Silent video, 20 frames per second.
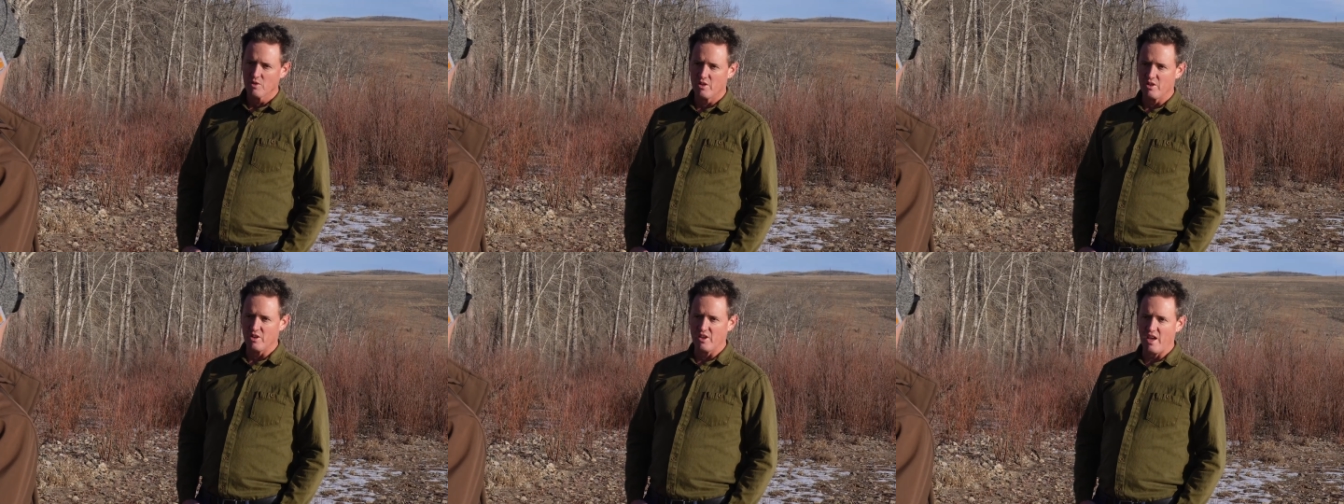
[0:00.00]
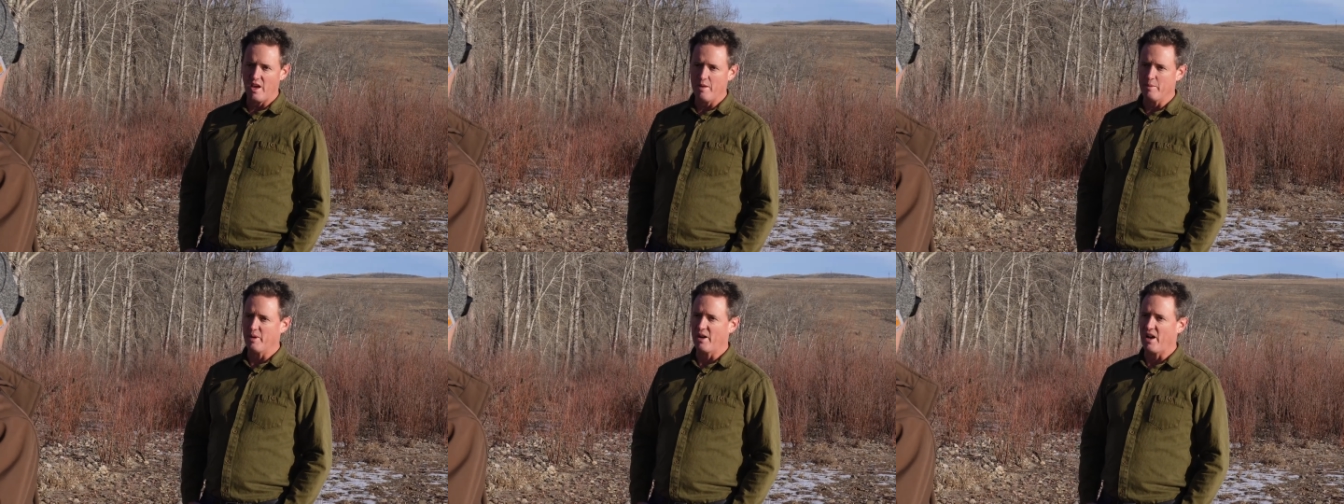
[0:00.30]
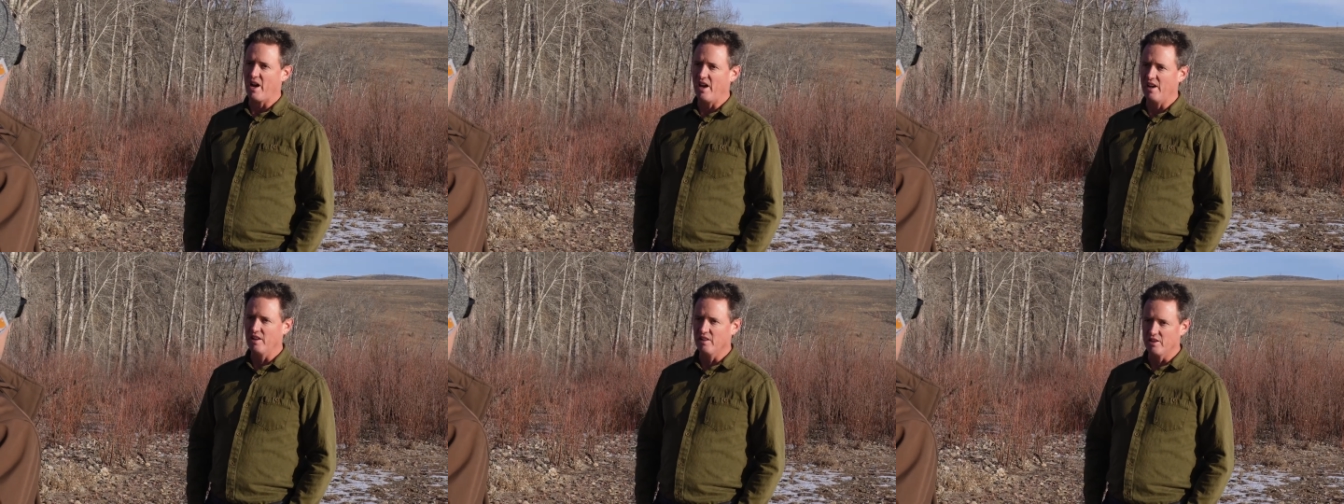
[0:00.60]
the
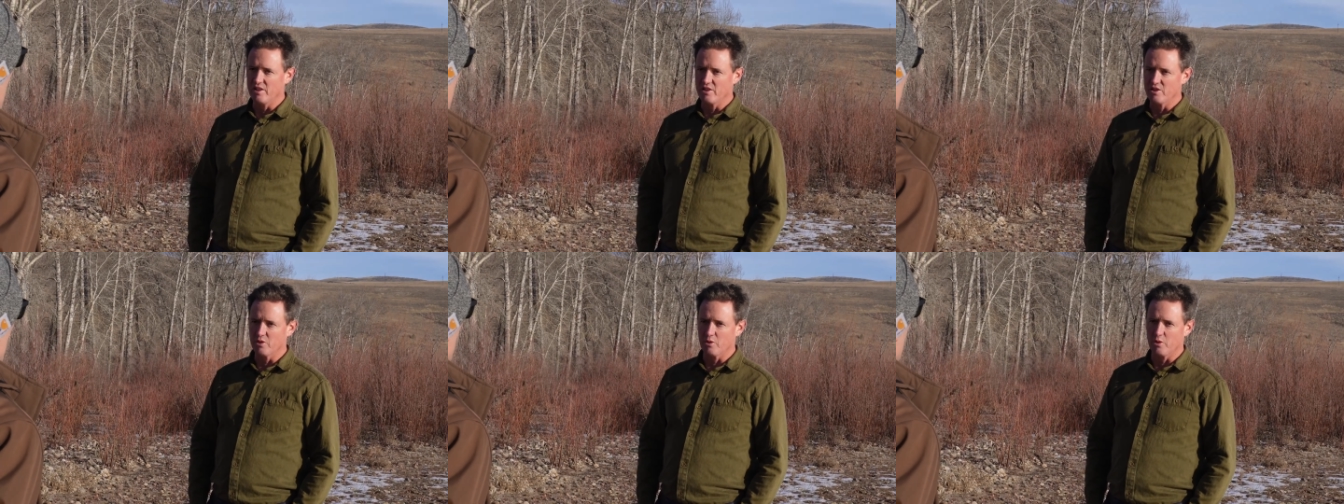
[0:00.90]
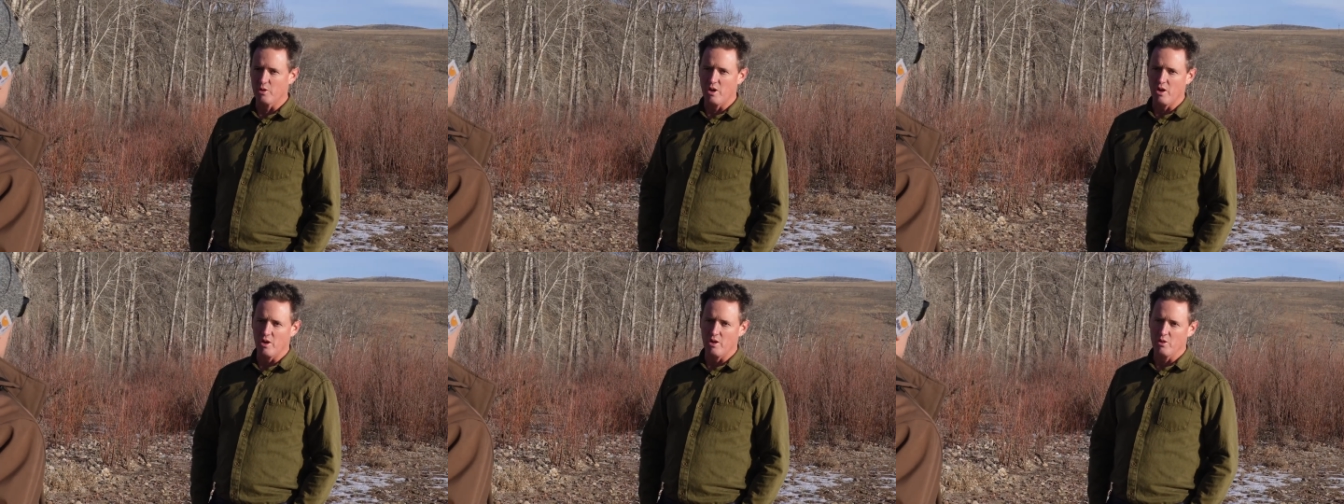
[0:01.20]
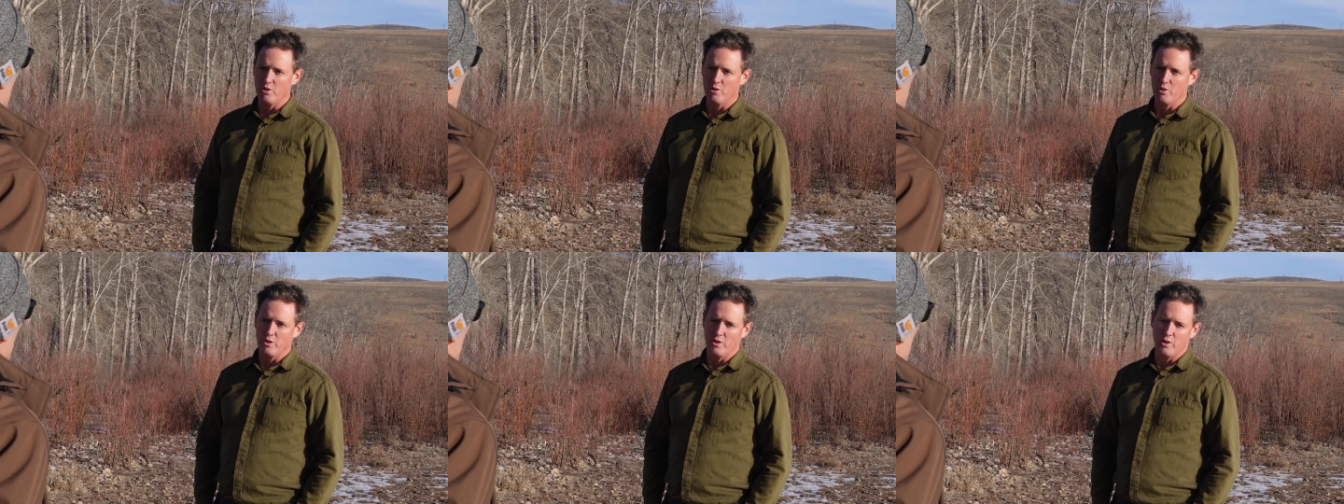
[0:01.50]
Cayman Islands
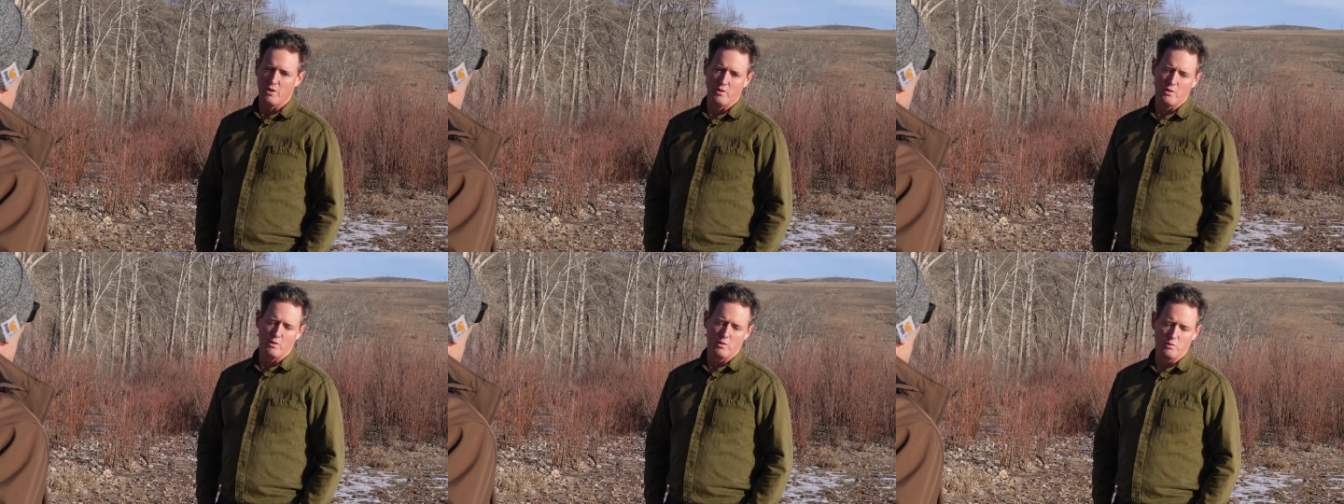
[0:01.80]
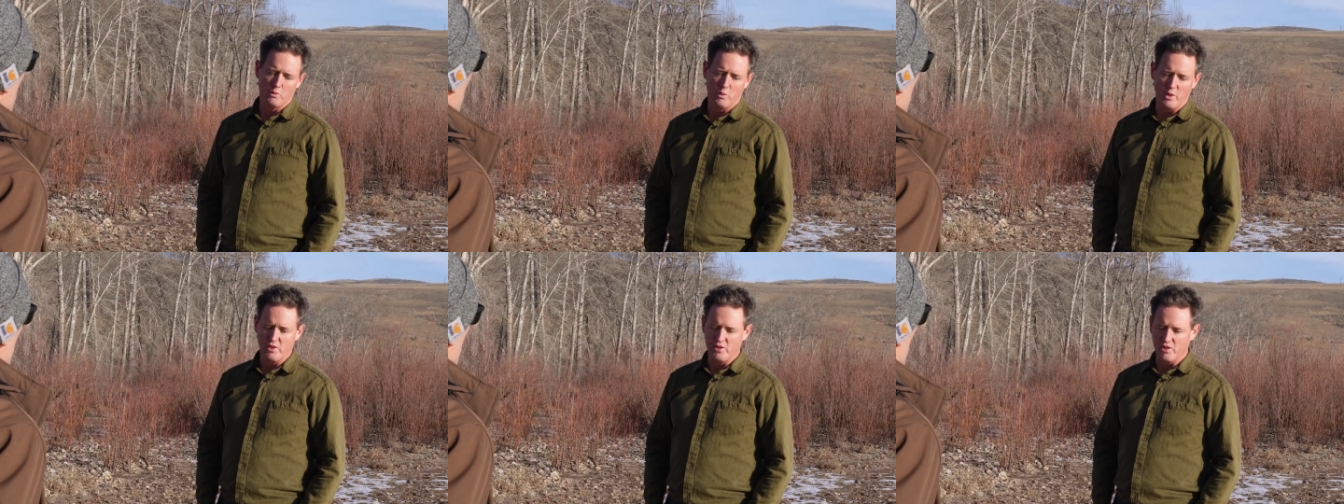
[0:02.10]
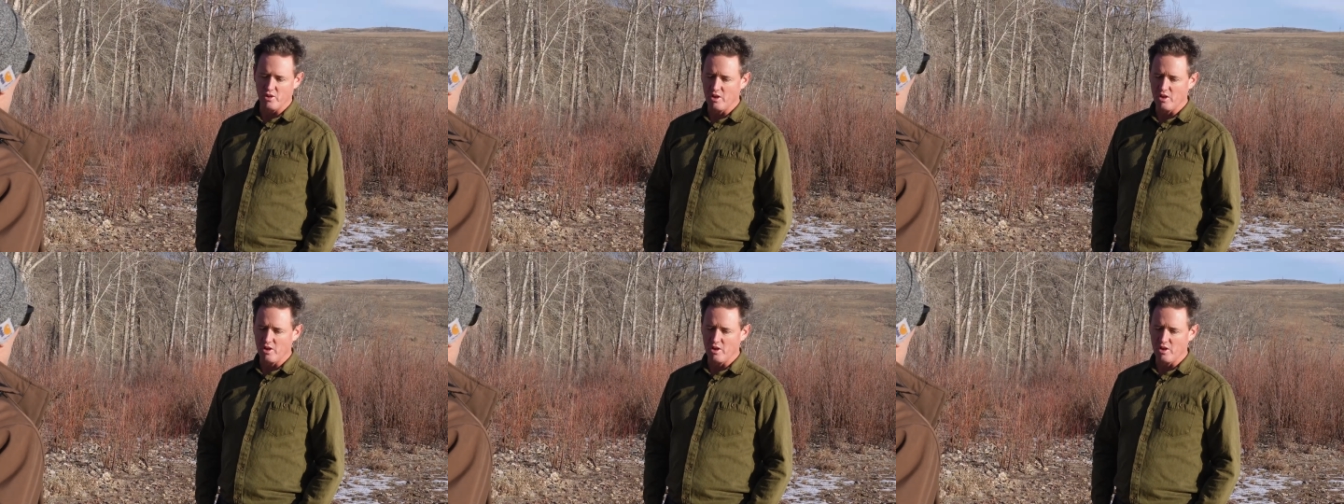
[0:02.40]
are what